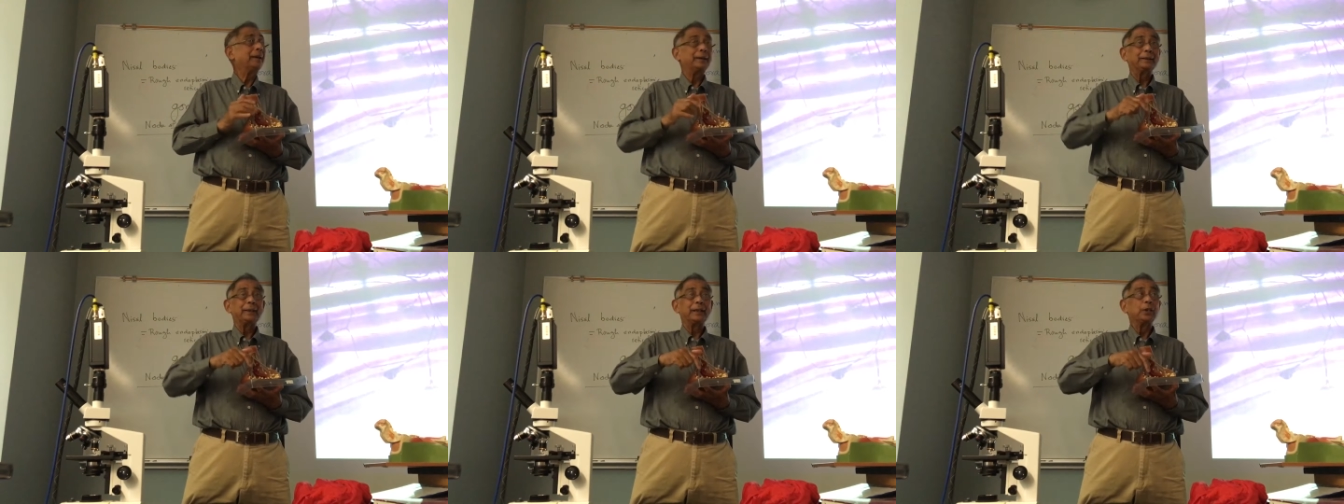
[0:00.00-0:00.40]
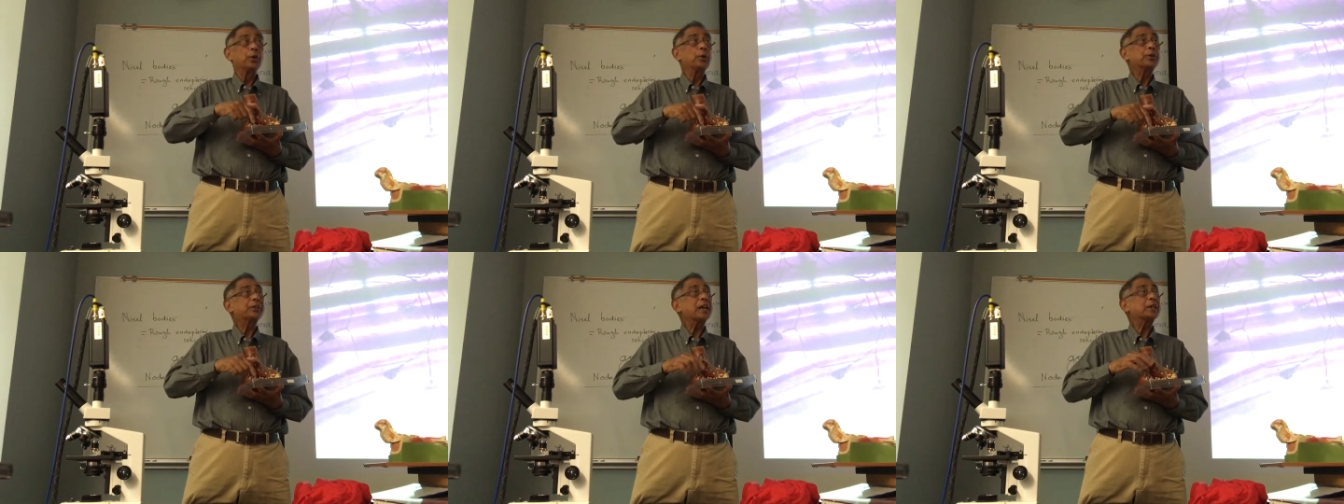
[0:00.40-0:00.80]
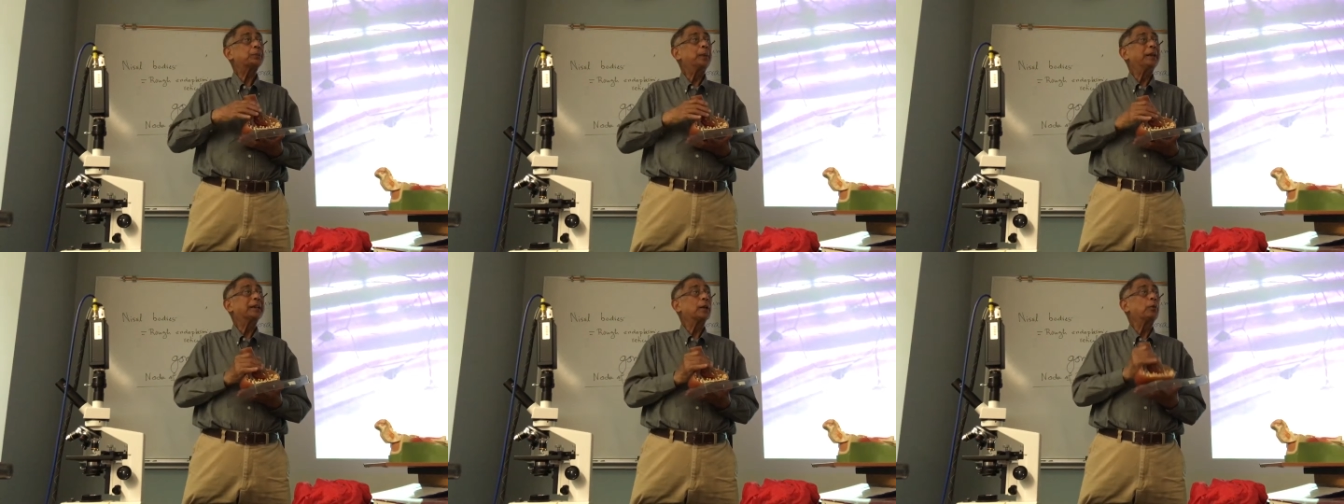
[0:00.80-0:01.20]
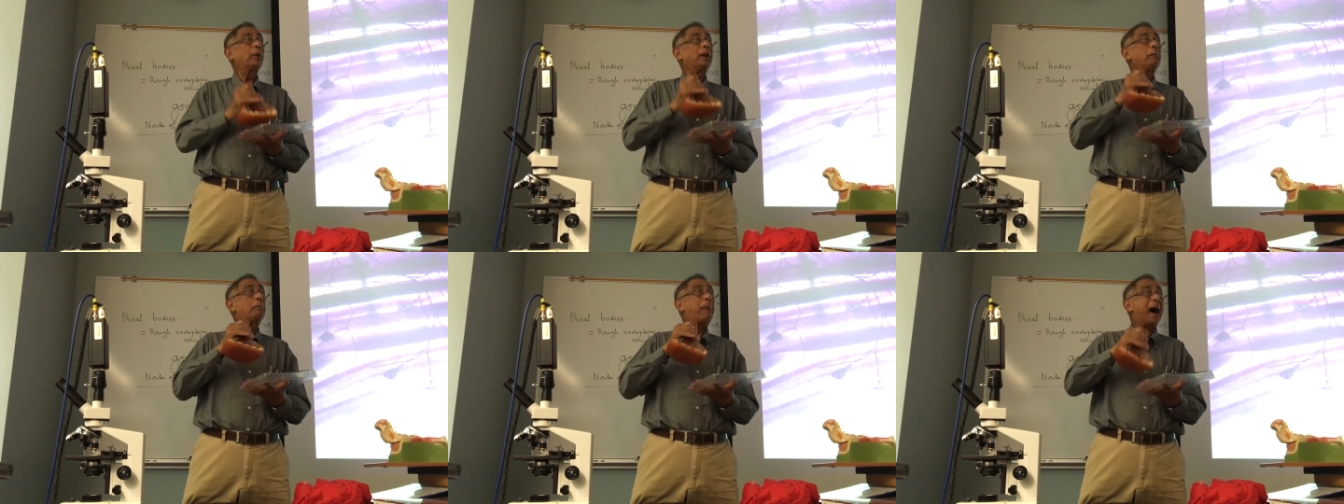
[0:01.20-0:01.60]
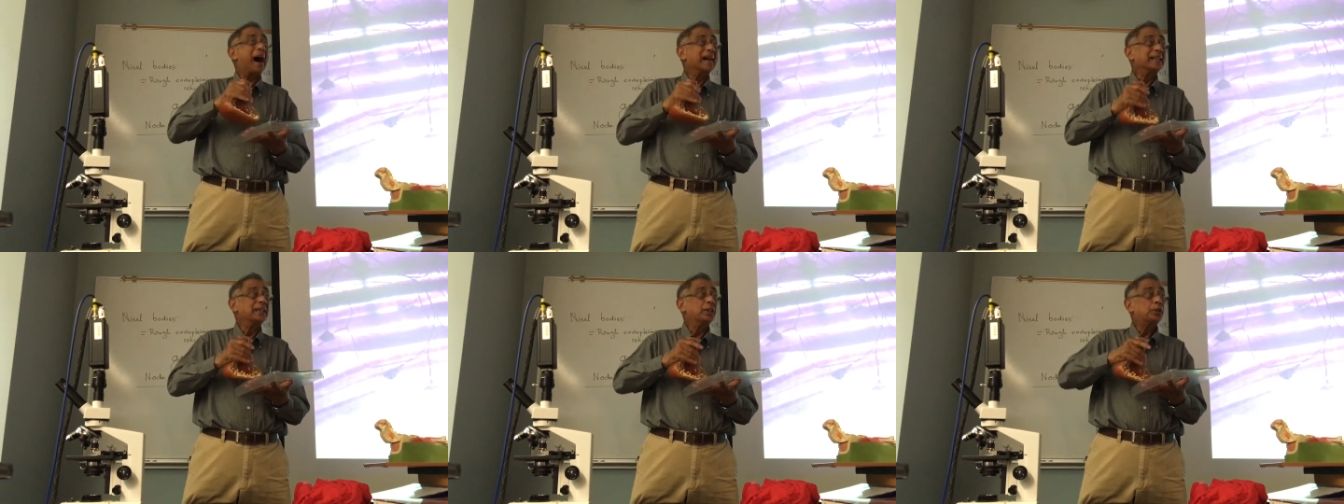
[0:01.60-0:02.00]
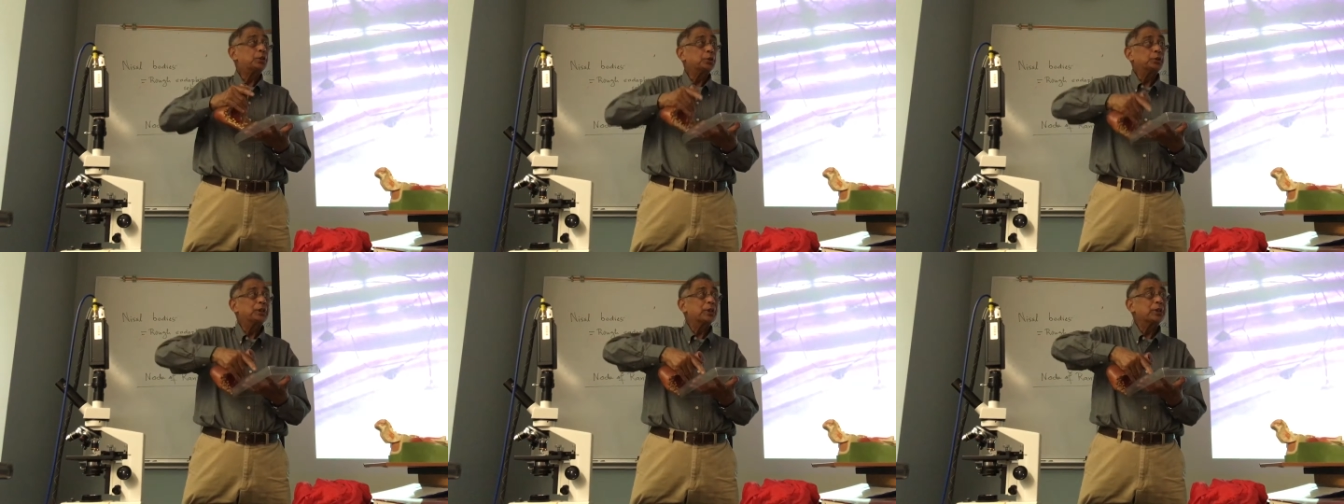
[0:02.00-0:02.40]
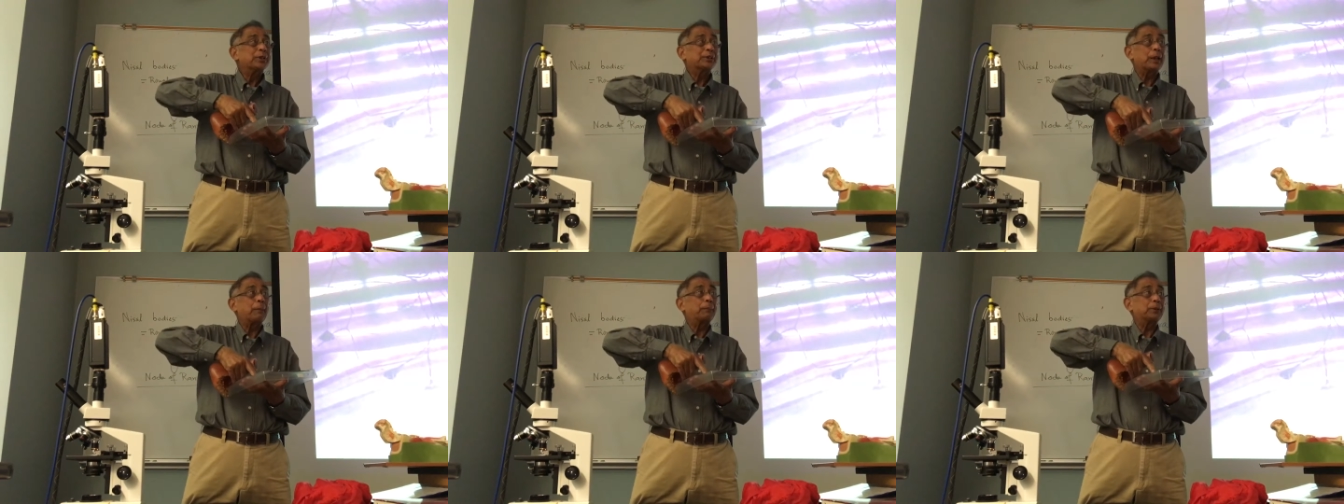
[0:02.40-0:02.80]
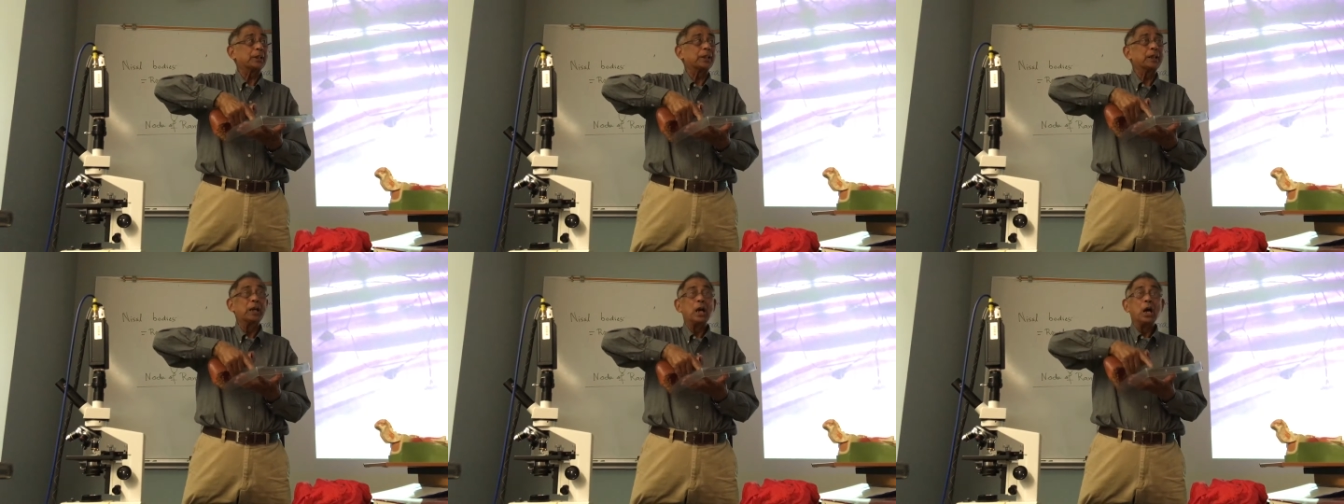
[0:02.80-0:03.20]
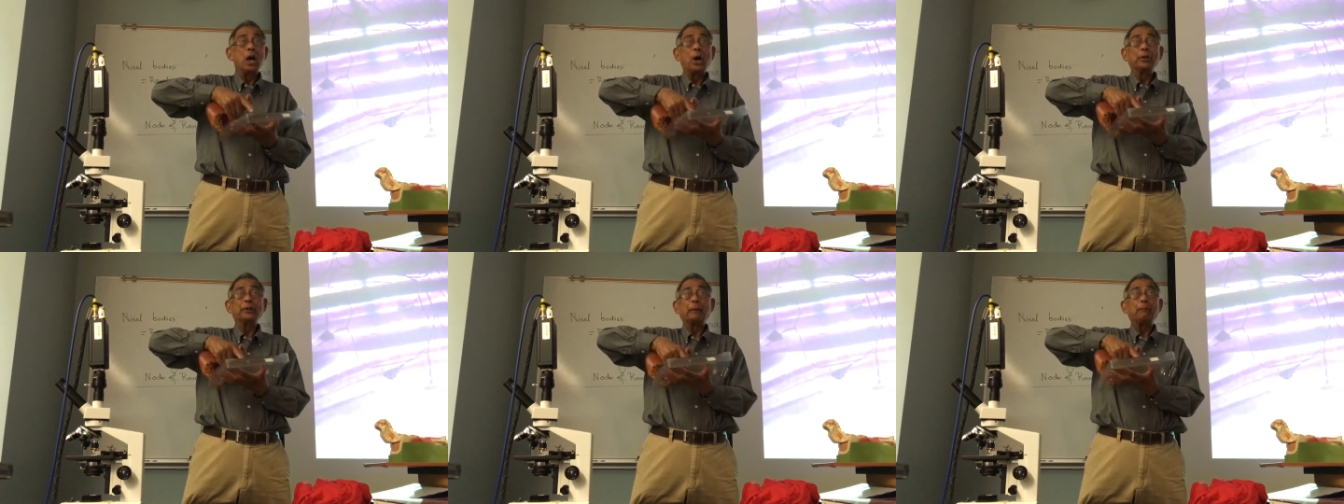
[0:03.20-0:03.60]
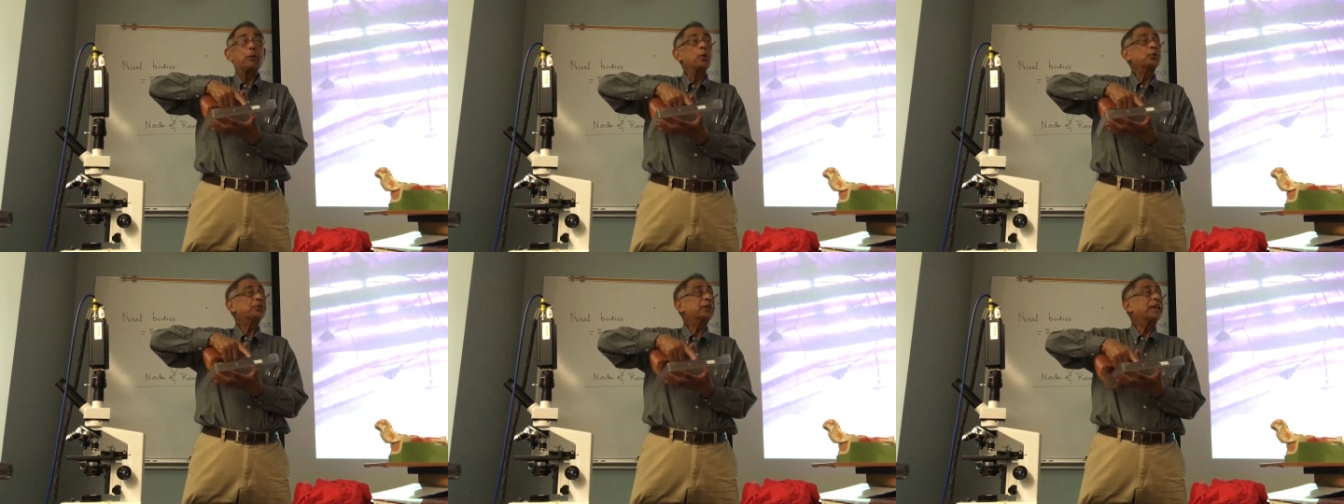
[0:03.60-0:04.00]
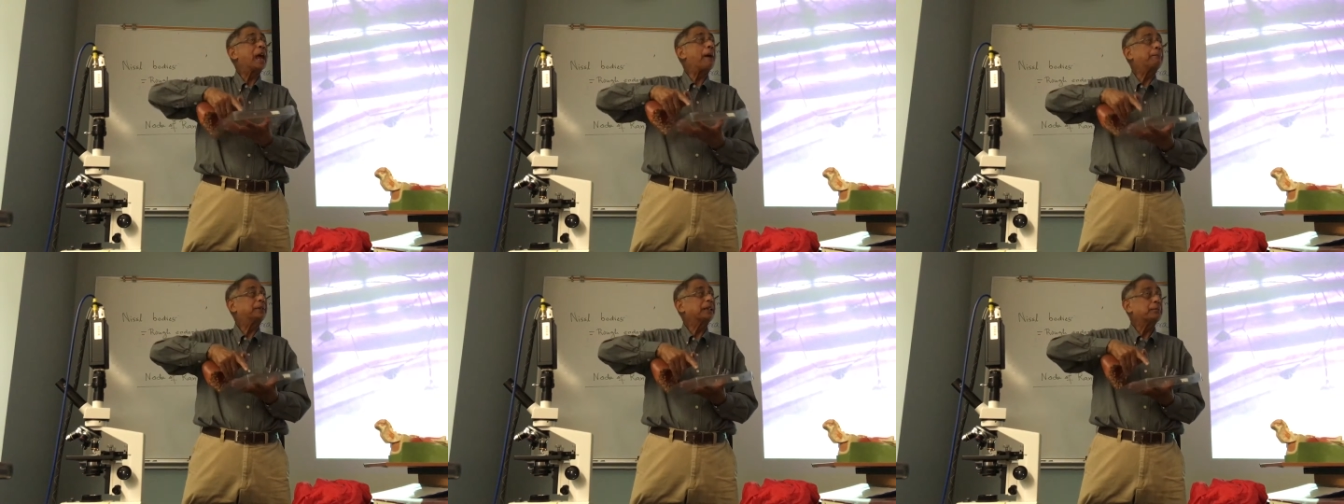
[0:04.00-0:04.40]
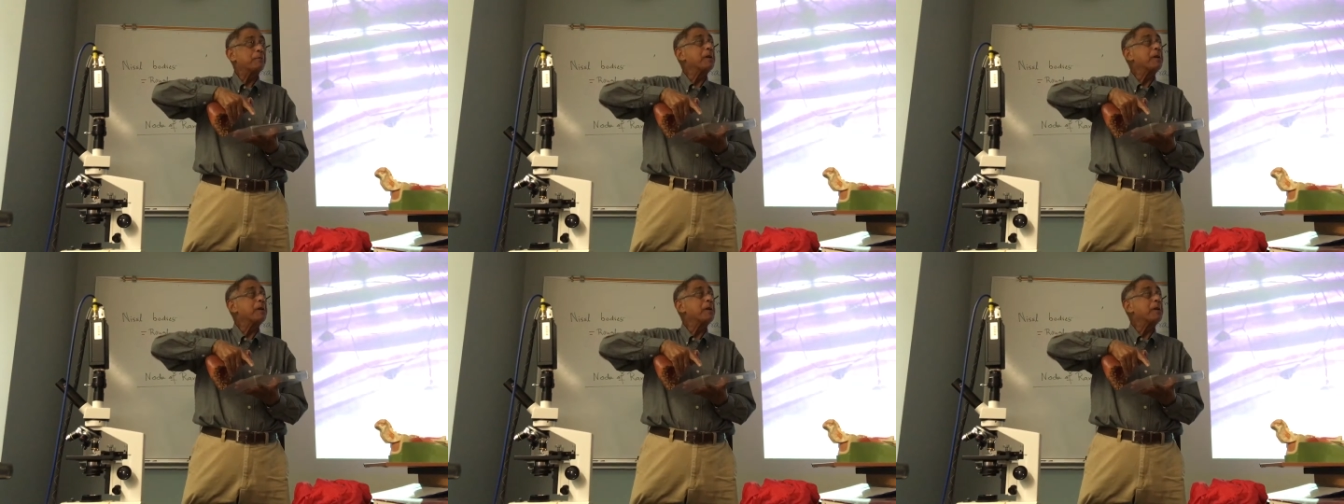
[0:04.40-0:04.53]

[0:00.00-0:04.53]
The neurotransmitter will bind to the receptor on the postsynaptic